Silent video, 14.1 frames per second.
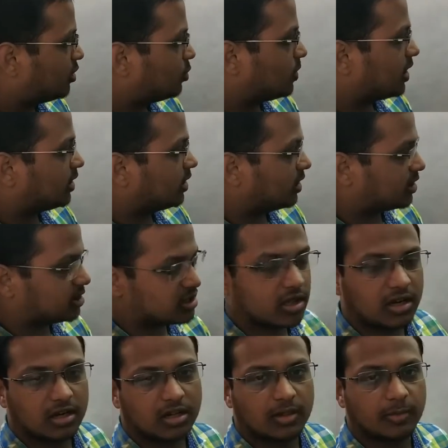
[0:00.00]
to an
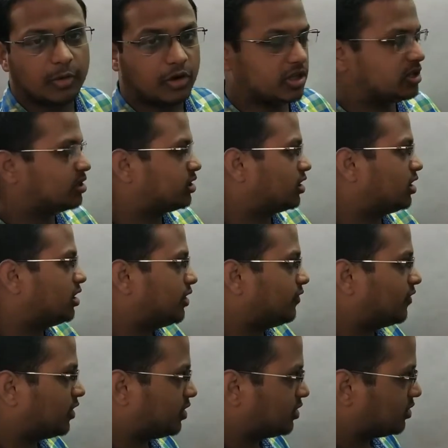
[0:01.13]
external potential
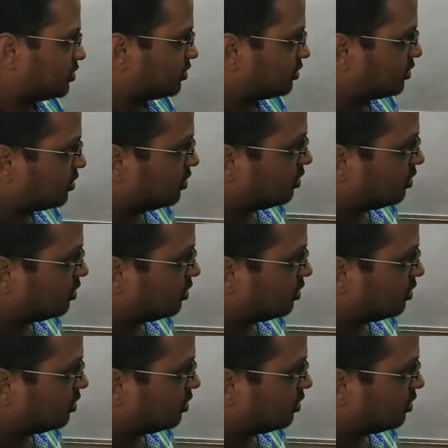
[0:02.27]
difference.